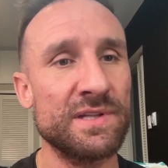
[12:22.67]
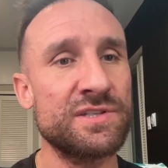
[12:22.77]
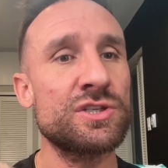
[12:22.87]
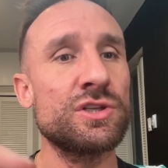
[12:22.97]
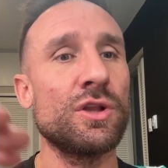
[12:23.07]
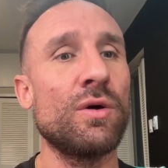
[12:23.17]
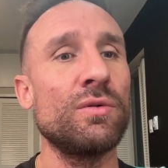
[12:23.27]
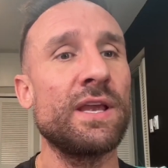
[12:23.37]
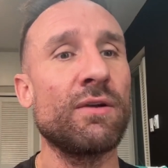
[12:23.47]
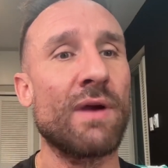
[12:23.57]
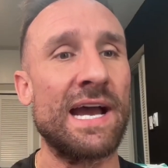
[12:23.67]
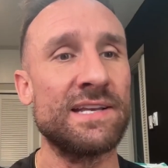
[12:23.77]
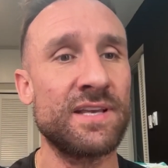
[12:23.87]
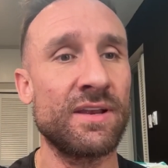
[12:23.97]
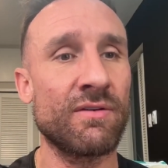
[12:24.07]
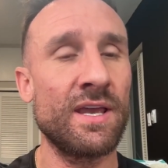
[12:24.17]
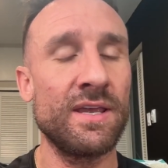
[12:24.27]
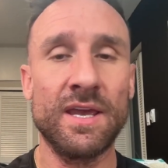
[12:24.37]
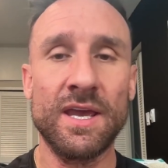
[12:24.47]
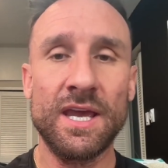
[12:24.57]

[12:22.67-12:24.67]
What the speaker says: It's slowly rising, right?